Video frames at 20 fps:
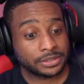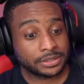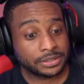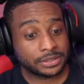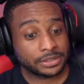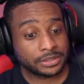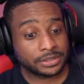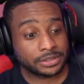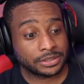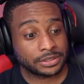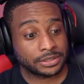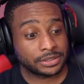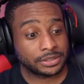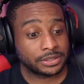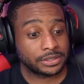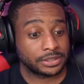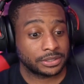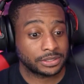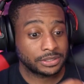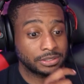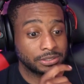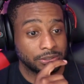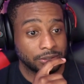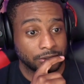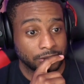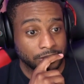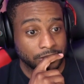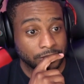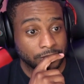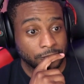
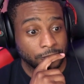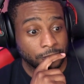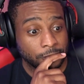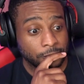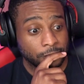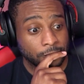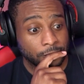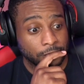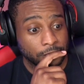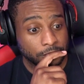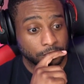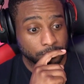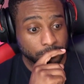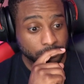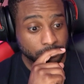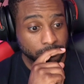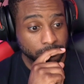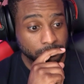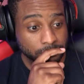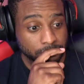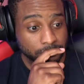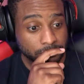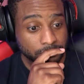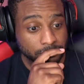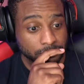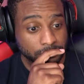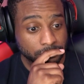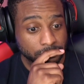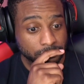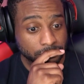
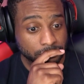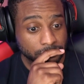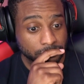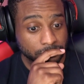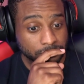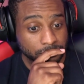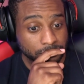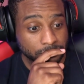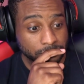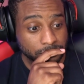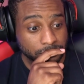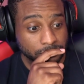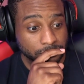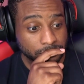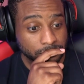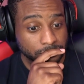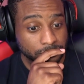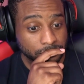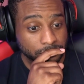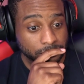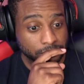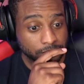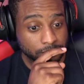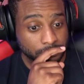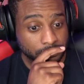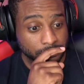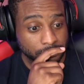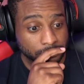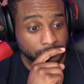(no one is talking)